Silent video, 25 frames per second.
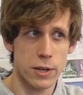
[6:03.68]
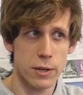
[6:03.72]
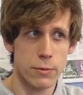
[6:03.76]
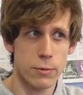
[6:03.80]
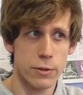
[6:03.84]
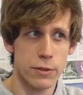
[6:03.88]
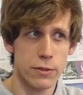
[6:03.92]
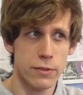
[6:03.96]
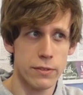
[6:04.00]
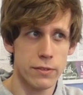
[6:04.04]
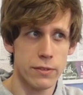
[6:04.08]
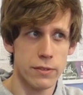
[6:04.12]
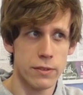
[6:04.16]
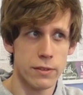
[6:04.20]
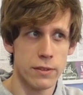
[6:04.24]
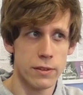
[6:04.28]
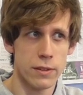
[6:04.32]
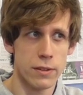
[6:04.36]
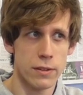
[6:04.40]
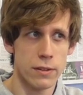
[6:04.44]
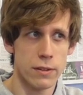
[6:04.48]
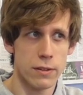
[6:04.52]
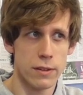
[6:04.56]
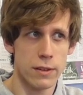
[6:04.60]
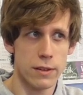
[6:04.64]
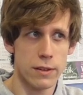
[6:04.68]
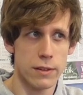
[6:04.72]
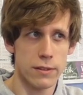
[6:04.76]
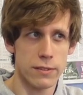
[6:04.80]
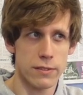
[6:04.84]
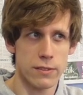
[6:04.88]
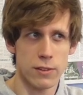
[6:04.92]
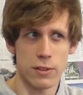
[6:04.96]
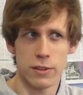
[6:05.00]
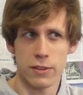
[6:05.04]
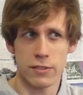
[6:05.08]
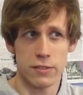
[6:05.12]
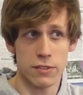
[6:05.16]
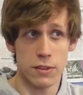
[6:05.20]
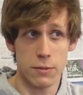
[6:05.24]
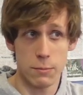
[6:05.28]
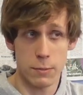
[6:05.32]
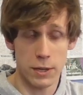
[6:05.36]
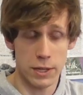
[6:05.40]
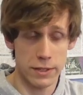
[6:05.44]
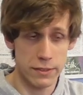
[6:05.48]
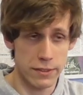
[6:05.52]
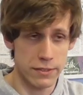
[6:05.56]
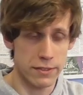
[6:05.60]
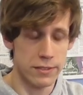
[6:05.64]
hours, as long as the
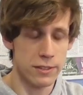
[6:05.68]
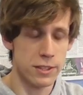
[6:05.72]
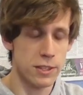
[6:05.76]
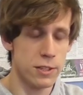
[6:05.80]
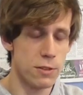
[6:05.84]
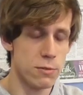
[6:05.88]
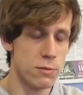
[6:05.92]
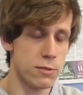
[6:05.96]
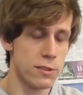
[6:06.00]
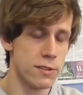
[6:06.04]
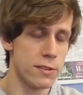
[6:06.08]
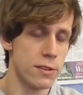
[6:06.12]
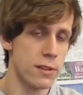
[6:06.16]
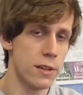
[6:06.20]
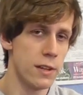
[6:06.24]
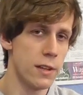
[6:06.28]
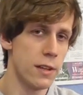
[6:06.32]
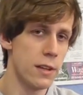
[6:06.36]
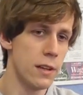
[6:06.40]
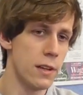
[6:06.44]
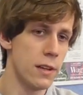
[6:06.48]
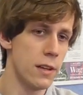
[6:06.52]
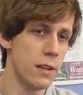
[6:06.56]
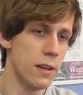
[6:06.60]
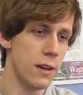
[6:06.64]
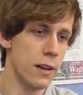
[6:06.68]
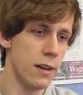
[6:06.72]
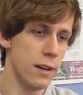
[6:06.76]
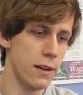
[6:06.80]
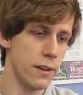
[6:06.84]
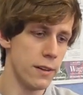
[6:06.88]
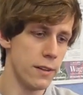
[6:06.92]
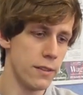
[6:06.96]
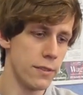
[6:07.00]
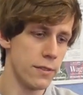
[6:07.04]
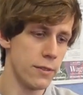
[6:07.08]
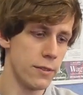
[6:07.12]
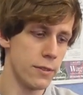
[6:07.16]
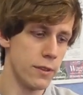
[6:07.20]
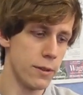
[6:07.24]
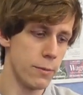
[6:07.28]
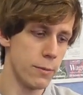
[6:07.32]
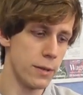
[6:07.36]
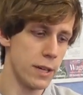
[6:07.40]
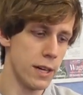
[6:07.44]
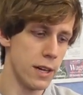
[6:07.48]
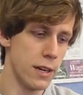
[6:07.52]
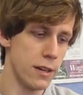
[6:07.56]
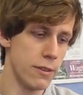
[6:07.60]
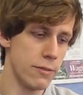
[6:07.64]
demand isn't huge, so that
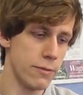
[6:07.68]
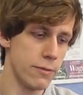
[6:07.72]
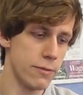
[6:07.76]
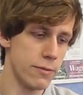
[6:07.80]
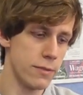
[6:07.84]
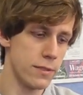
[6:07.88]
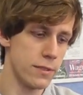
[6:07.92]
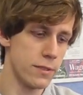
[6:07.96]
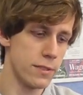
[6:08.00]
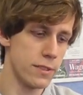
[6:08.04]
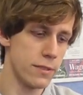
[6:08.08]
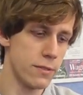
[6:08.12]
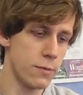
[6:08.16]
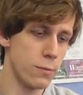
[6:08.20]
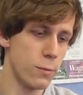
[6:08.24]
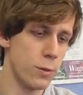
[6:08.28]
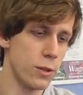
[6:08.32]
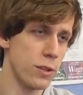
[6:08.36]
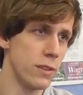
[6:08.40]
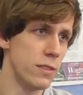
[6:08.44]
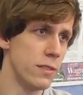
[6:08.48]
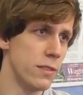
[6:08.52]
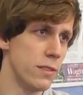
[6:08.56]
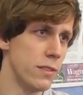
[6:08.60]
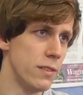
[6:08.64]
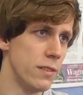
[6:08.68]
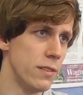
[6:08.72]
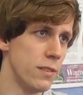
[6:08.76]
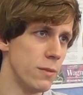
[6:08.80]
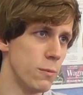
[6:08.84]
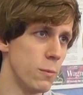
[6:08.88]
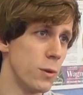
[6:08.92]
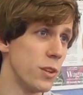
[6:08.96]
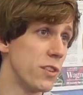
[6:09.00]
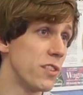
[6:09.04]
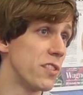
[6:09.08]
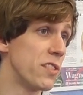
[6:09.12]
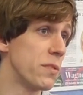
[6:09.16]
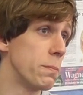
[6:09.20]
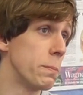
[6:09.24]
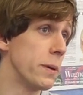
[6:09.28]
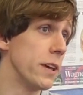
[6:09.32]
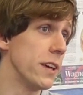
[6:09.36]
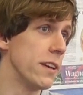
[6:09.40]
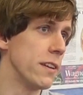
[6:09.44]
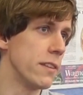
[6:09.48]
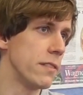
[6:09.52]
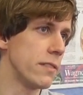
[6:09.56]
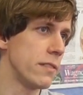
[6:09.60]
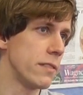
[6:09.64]
we have just one
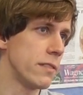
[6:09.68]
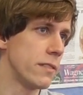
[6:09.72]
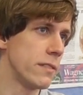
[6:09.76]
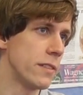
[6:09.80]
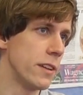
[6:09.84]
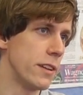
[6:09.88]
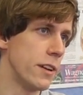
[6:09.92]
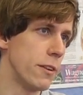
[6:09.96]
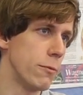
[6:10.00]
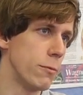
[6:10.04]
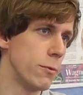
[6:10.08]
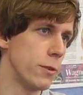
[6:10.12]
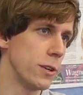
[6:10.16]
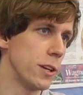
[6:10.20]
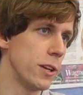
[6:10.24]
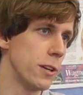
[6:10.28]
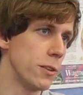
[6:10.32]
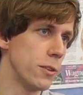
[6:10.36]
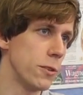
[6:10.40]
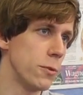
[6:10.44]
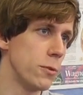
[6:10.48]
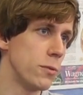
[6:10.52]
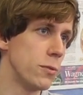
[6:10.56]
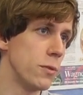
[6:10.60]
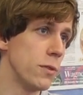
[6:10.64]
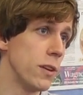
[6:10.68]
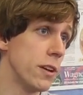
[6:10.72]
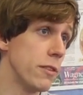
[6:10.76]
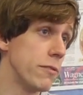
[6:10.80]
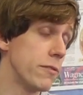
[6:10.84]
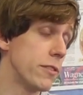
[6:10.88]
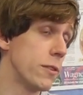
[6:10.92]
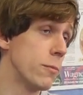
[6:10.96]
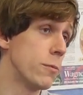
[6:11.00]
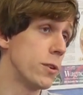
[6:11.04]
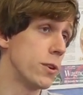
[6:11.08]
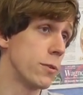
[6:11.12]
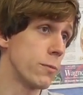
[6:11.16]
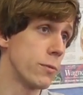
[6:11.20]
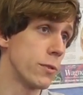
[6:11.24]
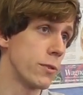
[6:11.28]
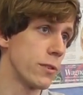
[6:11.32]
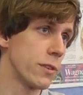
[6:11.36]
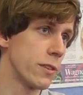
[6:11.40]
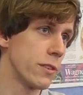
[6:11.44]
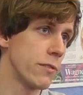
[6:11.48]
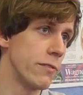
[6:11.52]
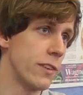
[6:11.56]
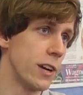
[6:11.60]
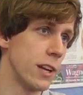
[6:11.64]
space that everyone can go to if they want to
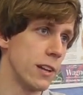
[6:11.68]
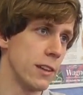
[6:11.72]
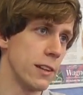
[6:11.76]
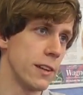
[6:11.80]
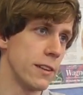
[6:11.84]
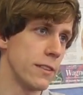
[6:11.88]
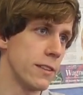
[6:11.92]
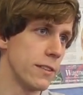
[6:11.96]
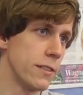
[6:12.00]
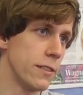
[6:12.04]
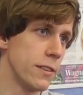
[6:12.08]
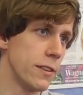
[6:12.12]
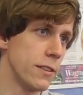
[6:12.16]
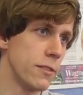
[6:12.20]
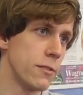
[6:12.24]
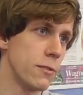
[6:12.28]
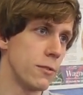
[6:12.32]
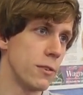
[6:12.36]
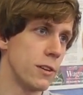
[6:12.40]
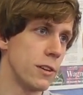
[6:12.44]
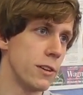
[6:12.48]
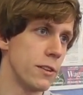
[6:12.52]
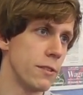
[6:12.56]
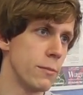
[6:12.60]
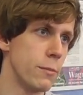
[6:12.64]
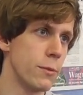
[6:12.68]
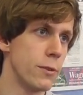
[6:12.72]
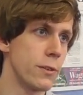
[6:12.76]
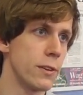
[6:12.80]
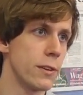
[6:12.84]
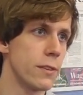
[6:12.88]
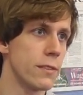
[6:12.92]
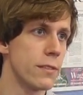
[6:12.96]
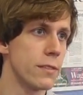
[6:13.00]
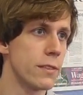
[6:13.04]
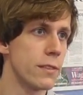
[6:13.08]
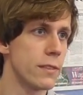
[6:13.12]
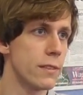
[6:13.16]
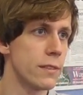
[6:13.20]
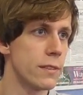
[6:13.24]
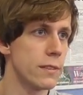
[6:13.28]
work very late at night or early in the mornings.